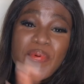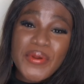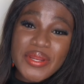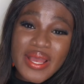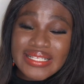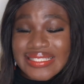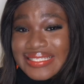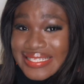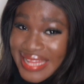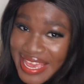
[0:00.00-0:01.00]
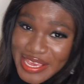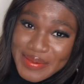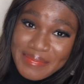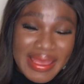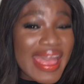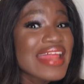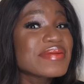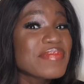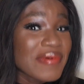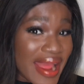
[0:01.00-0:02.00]
Product name
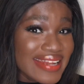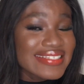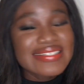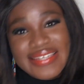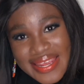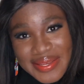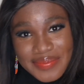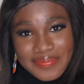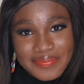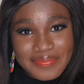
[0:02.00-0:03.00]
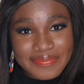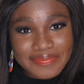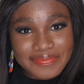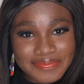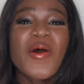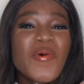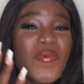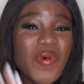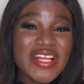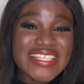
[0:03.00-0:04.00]
and brand name.
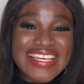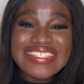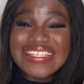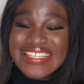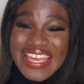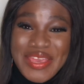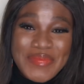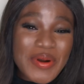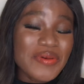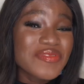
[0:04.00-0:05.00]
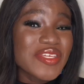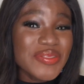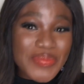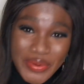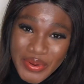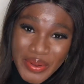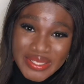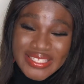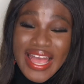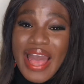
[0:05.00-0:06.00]
What is the name of this
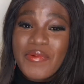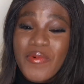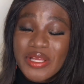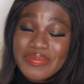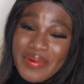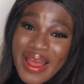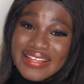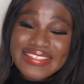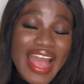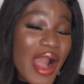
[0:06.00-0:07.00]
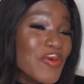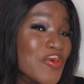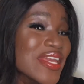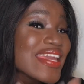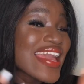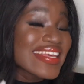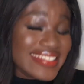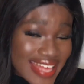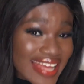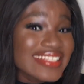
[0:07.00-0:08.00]
product and what brand are we
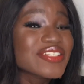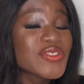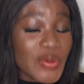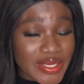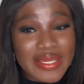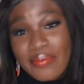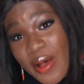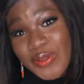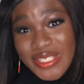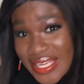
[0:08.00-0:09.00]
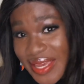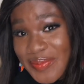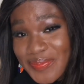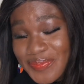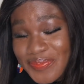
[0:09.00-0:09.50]
exactly talking about here?